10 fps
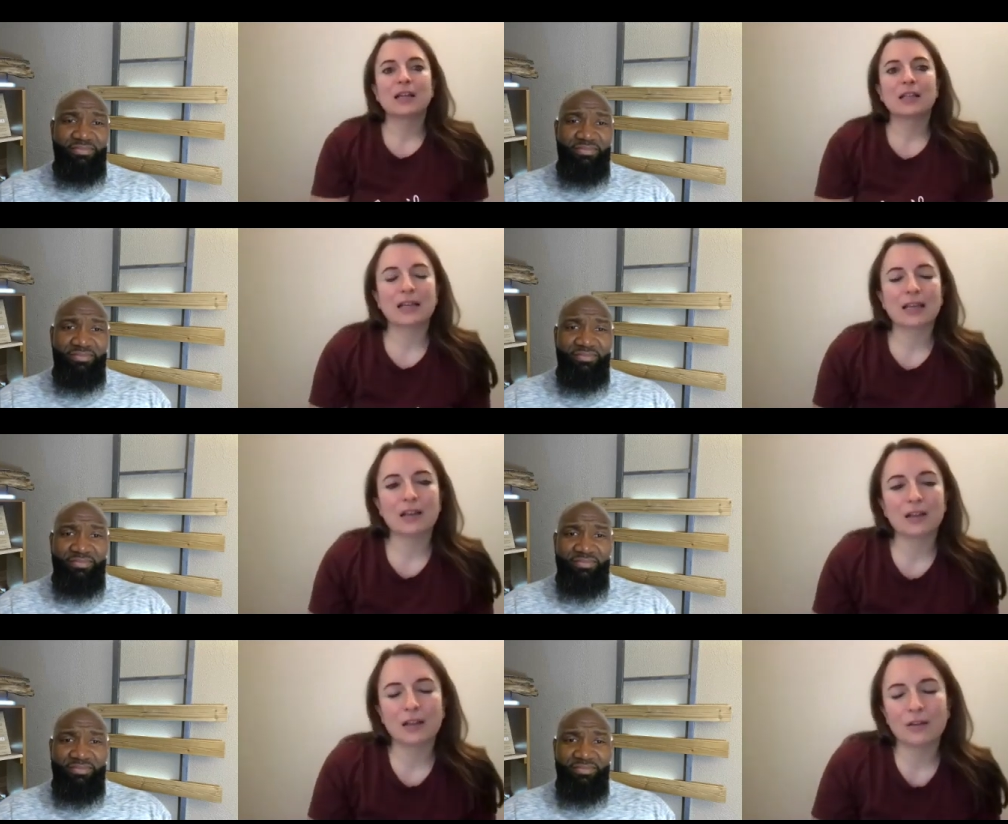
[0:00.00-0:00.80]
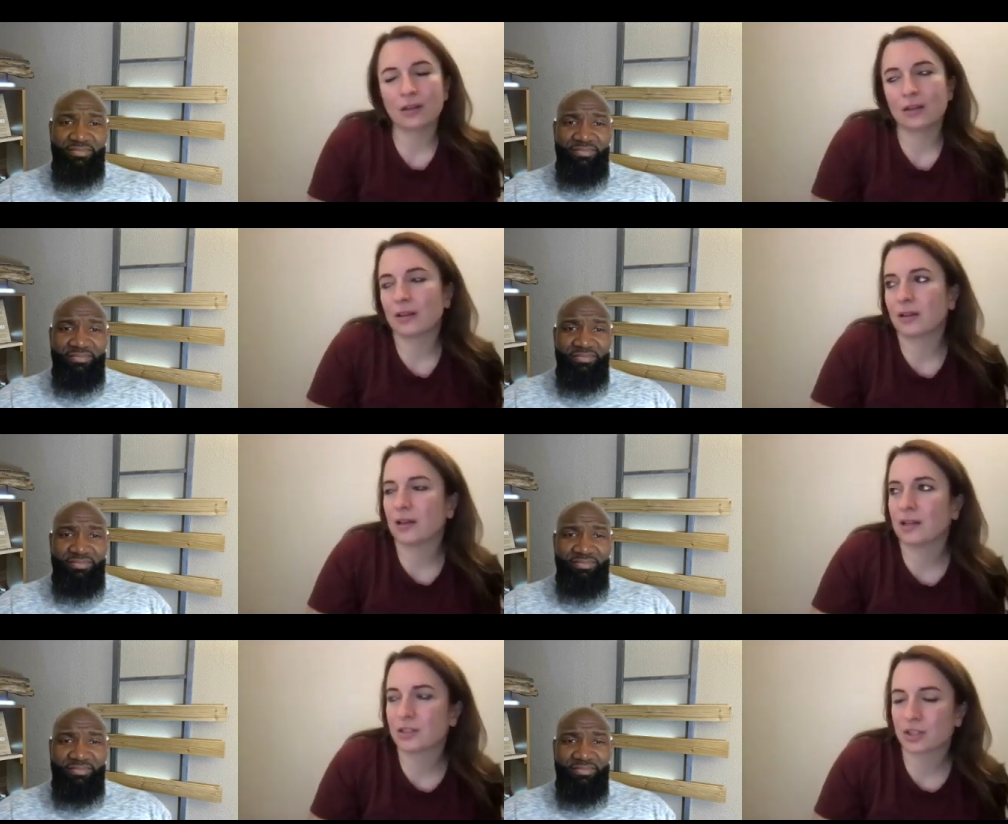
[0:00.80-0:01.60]
Speaker 1: Like, and, I, and, I, and,
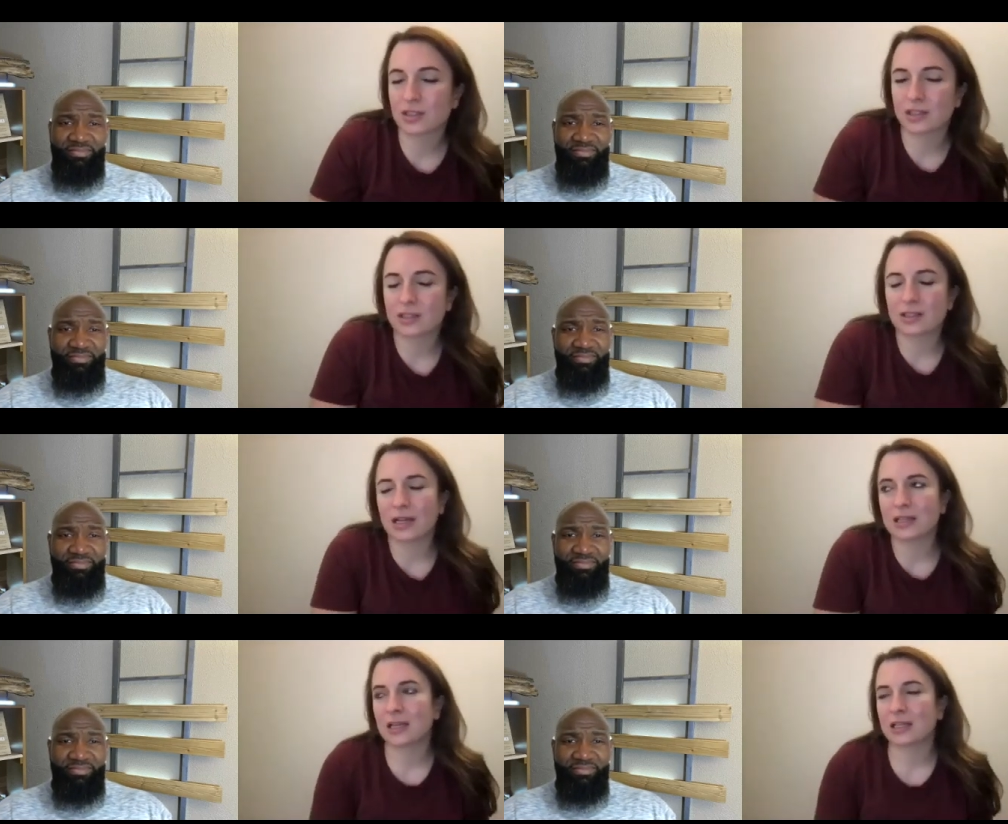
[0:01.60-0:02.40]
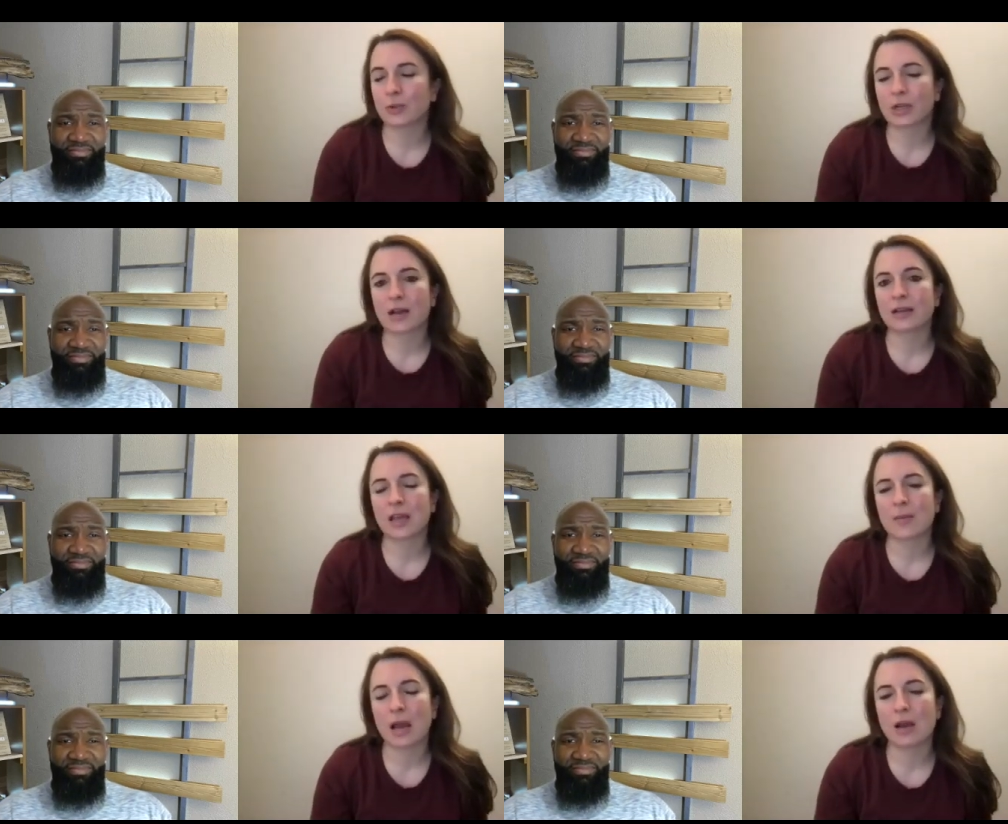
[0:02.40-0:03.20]
and, it's just that that's what kind of
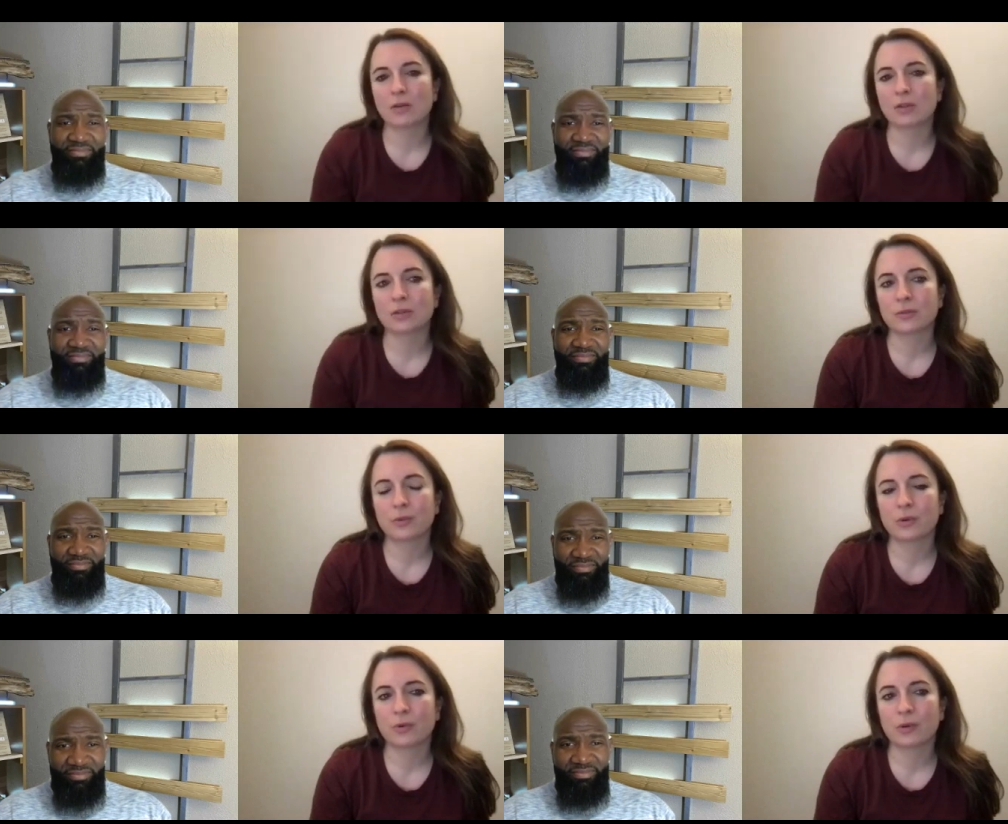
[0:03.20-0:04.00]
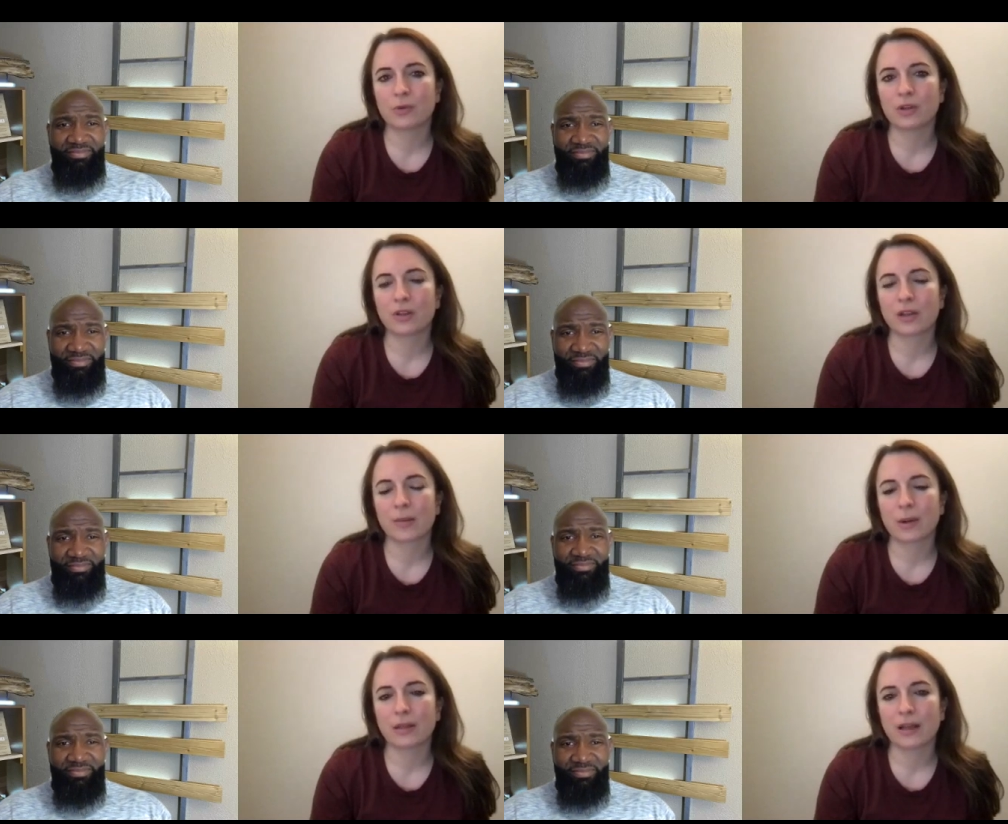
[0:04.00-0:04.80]
came out. What, what do you think
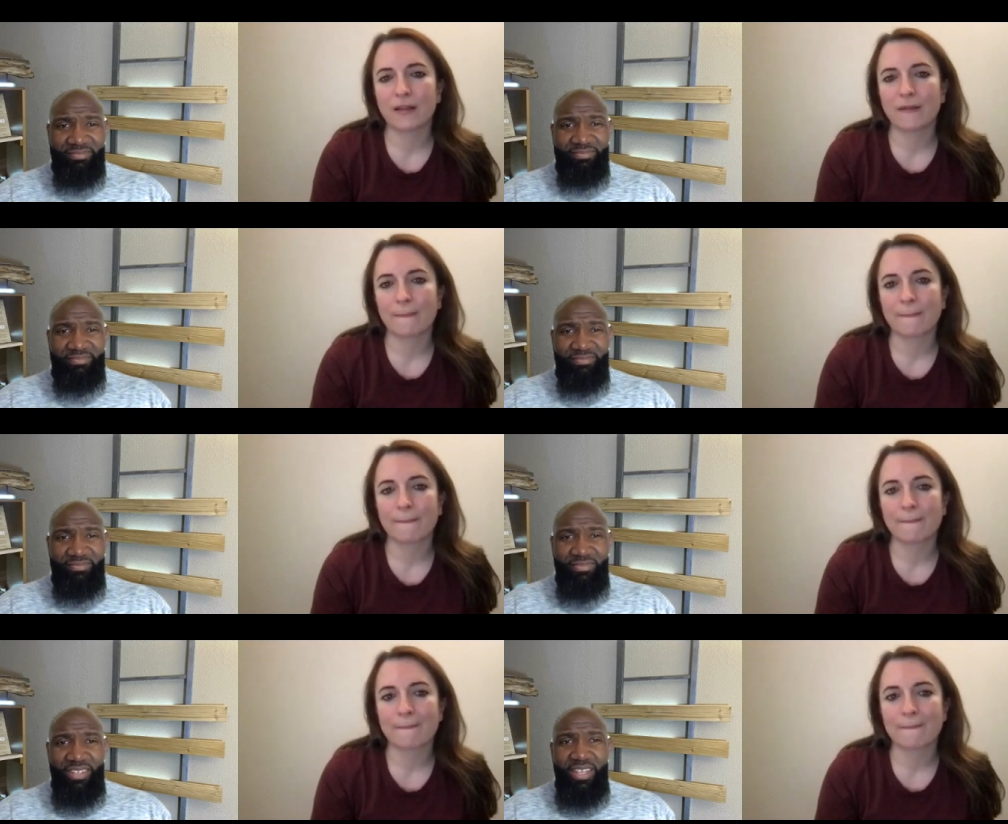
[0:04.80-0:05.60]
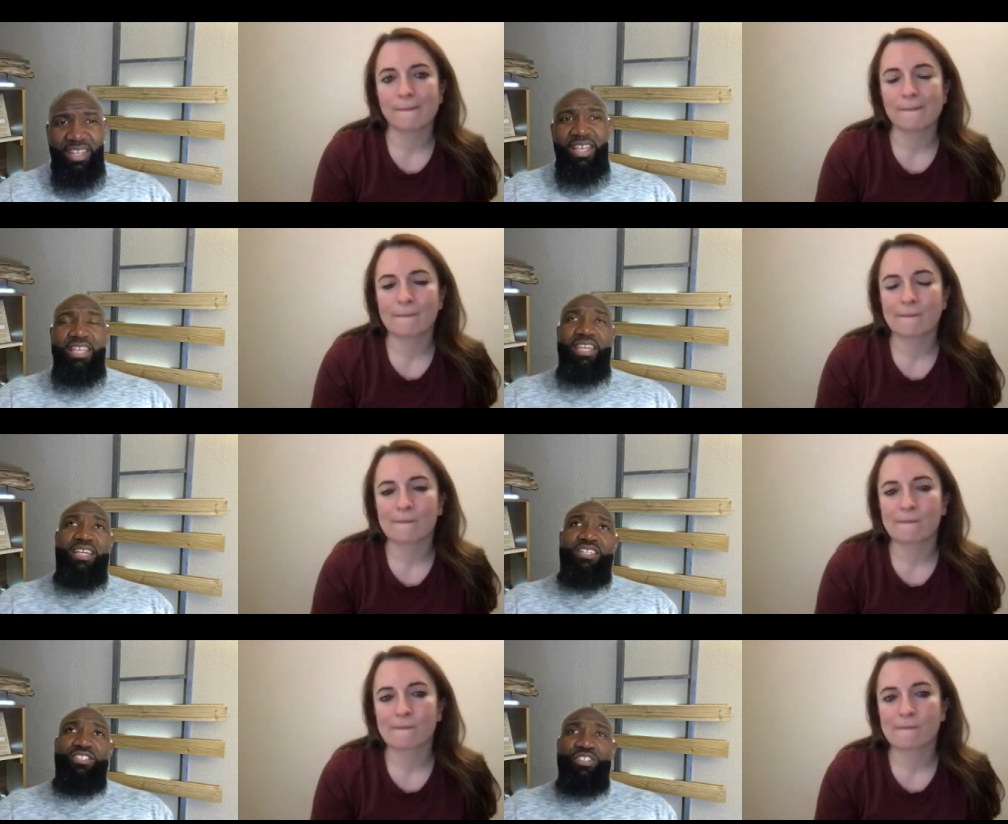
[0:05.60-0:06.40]
about that?
Speaker 2: Yeah,
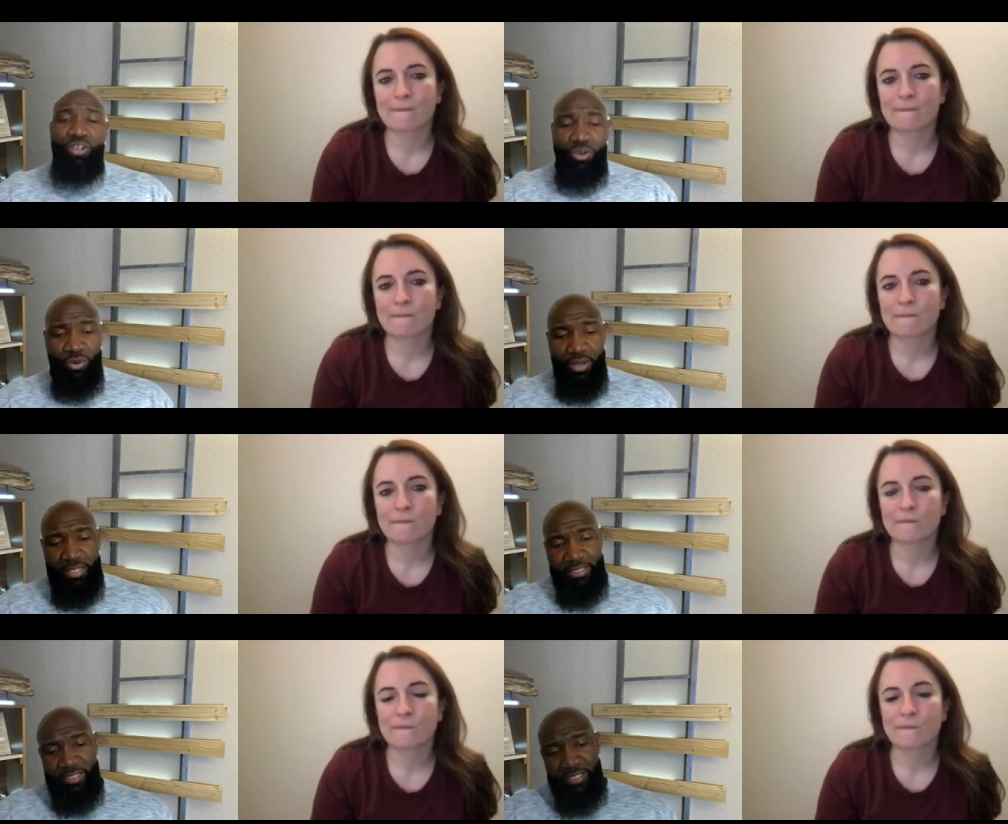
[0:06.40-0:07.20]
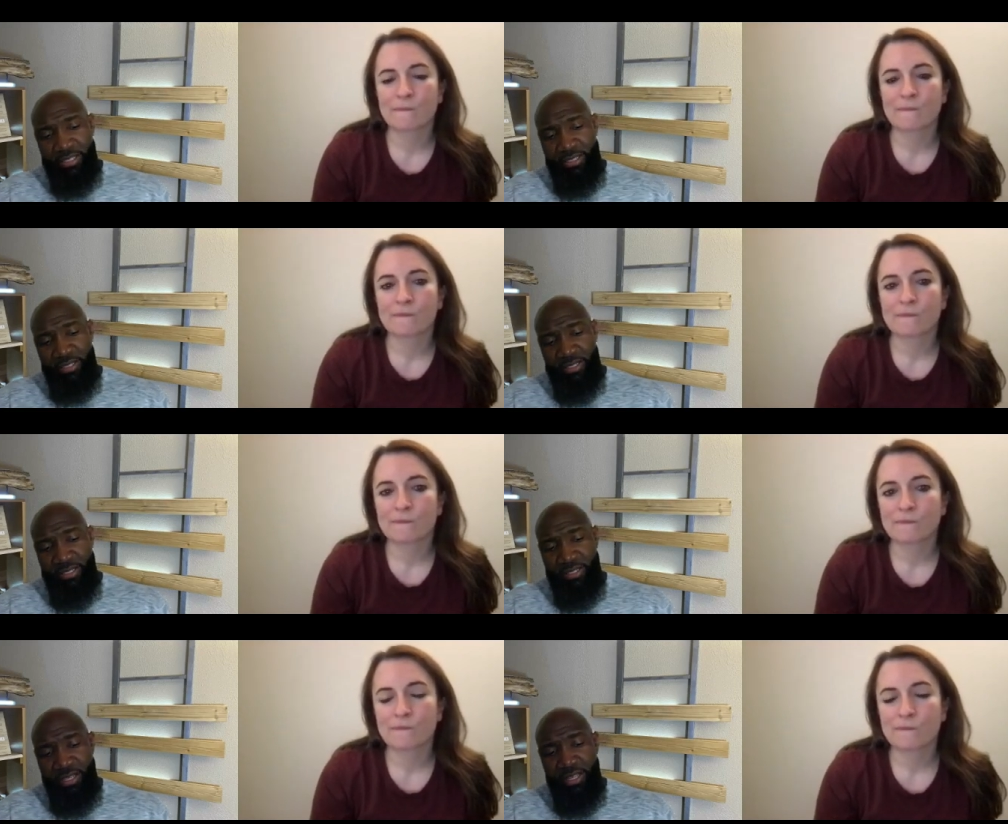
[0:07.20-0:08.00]
so I think
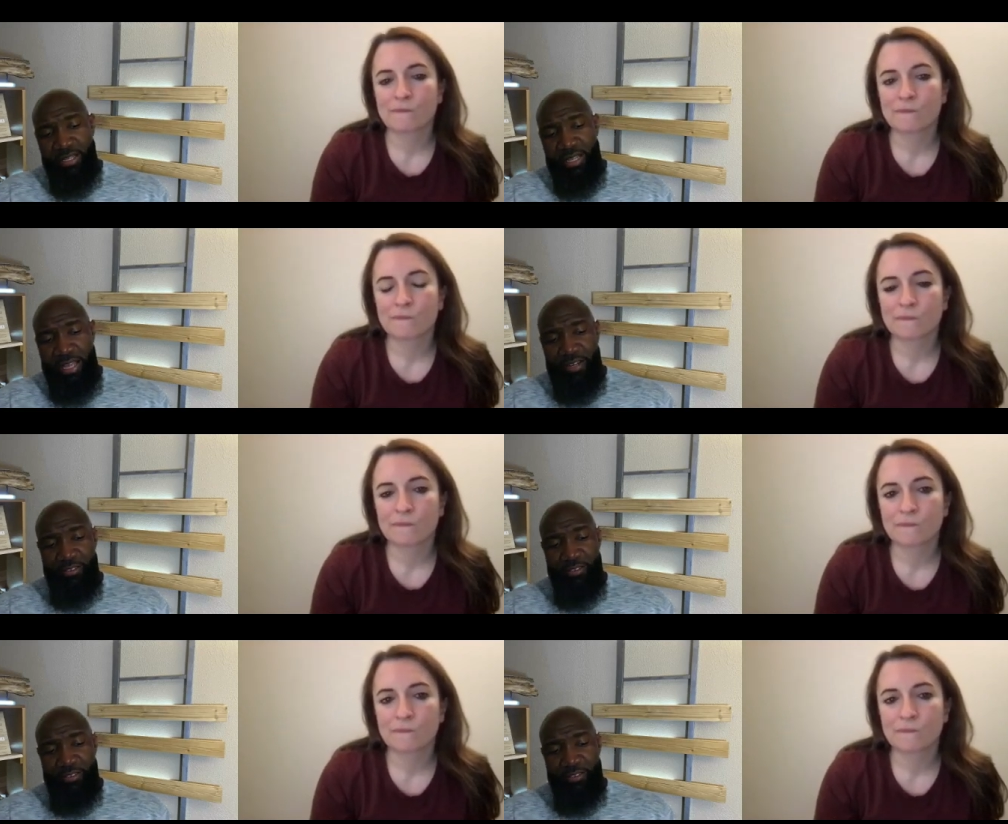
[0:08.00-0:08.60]
a lot of